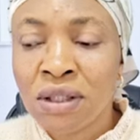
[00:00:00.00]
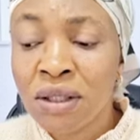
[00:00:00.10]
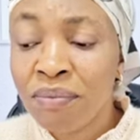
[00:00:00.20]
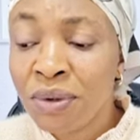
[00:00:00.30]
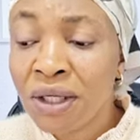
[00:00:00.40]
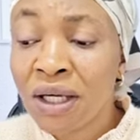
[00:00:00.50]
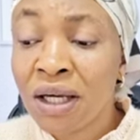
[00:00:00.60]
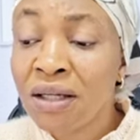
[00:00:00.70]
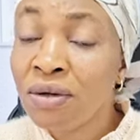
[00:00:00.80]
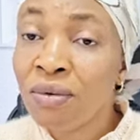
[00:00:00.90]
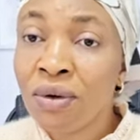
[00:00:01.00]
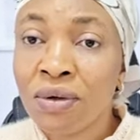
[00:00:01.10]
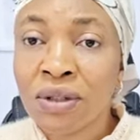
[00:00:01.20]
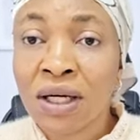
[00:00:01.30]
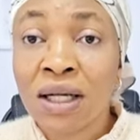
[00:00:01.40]
He picked
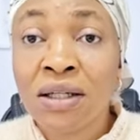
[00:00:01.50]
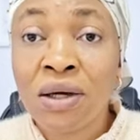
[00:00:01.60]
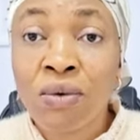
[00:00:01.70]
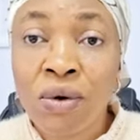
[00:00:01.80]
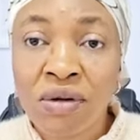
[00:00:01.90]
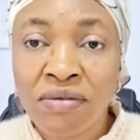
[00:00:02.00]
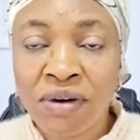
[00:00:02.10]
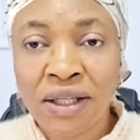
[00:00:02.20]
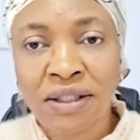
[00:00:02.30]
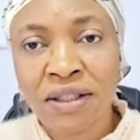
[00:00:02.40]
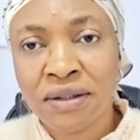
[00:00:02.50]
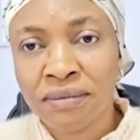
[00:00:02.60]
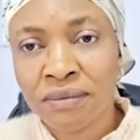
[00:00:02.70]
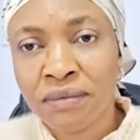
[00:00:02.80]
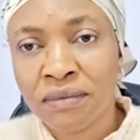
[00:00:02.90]
anyone and he qualifies them.
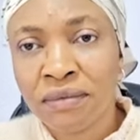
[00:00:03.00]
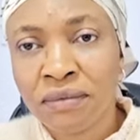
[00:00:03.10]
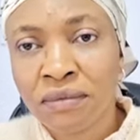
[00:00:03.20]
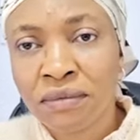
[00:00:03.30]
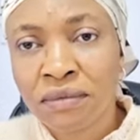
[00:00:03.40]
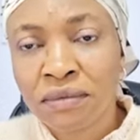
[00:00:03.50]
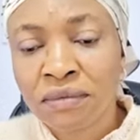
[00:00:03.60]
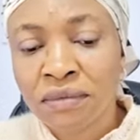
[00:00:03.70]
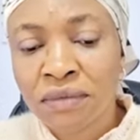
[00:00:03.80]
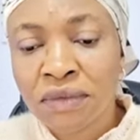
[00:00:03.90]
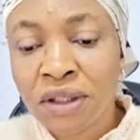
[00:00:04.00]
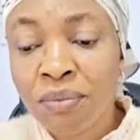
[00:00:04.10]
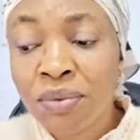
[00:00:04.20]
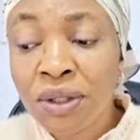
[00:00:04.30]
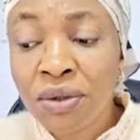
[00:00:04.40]
He
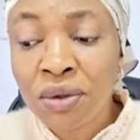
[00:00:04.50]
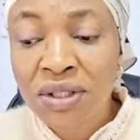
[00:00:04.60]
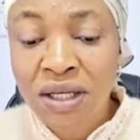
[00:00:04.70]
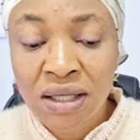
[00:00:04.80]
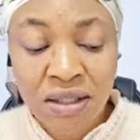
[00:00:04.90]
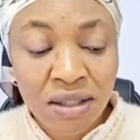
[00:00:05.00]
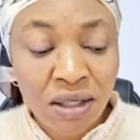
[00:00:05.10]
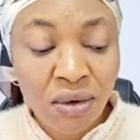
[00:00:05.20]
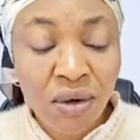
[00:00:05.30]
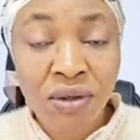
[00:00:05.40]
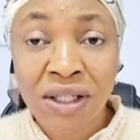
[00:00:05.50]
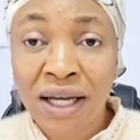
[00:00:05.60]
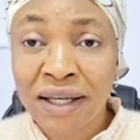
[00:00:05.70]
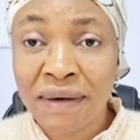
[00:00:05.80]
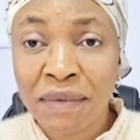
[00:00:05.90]
picked those that say, God,
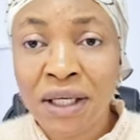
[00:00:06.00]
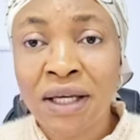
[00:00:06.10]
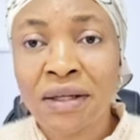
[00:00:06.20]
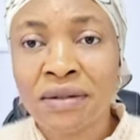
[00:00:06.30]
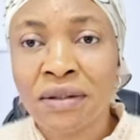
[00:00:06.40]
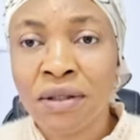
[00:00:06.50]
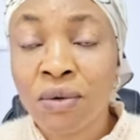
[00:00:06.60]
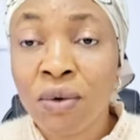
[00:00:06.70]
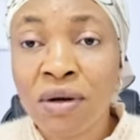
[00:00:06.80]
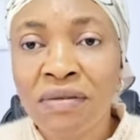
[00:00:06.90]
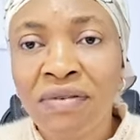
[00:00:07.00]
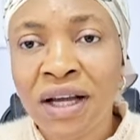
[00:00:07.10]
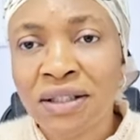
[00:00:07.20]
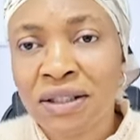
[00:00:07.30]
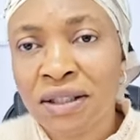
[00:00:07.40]
I am here. He
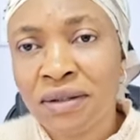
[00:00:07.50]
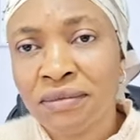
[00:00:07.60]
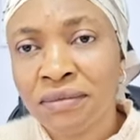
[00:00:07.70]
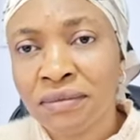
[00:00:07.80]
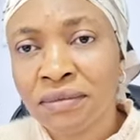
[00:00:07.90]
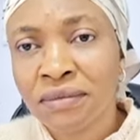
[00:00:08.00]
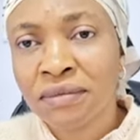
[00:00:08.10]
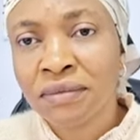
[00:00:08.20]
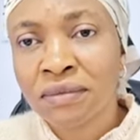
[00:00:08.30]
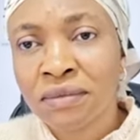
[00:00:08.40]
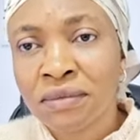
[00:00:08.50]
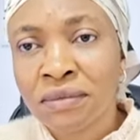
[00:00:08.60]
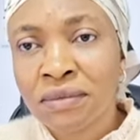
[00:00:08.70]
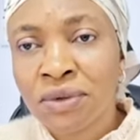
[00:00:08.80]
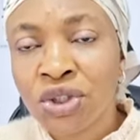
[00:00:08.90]
qualifies them.
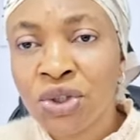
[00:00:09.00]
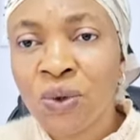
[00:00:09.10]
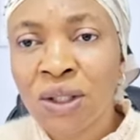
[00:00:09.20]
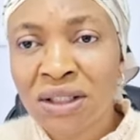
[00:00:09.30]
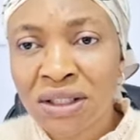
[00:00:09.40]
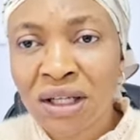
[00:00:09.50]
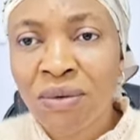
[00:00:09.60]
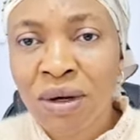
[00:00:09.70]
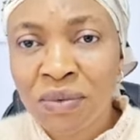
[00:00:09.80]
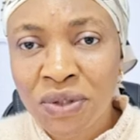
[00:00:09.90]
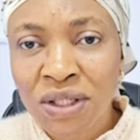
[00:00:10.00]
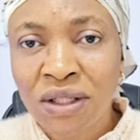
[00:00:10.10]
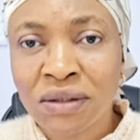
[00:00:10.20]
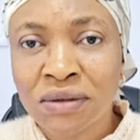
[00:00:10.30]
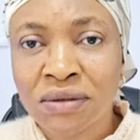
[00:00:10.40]
Do you understand what I'm
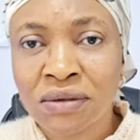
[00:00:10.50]
saying?